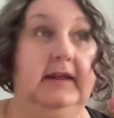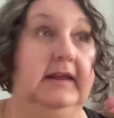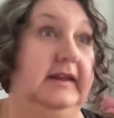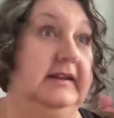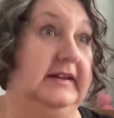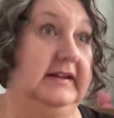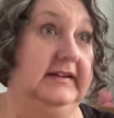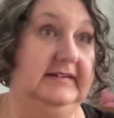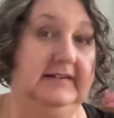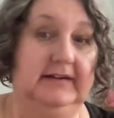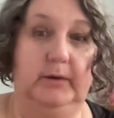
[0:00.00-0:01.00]
it
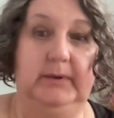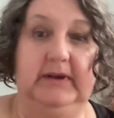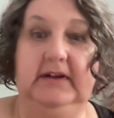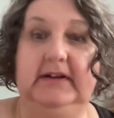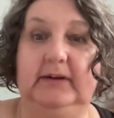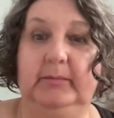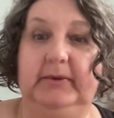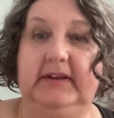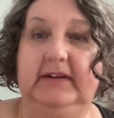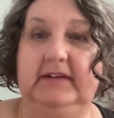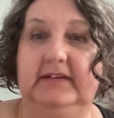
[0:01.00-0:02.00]
is going a little
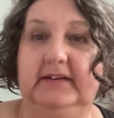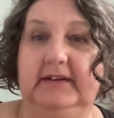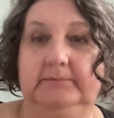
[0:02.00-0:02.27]
bit